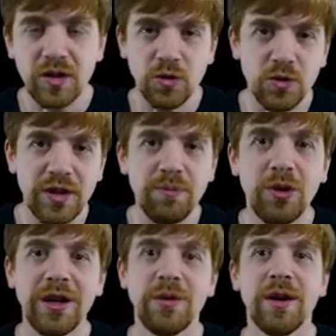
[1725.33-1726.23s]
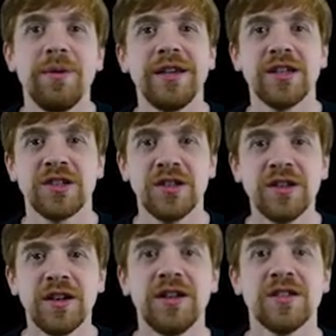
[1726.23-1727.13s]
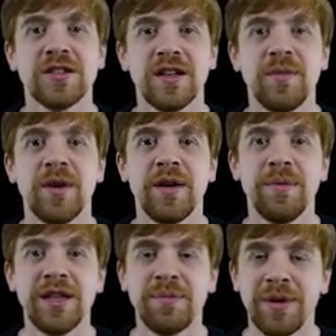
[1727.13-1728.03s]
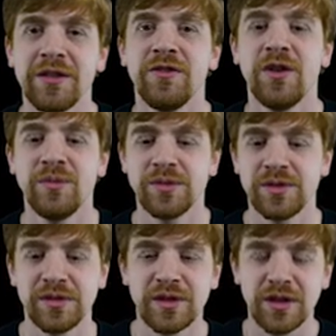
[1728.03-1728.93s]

to deploy our application on some embedded platforms.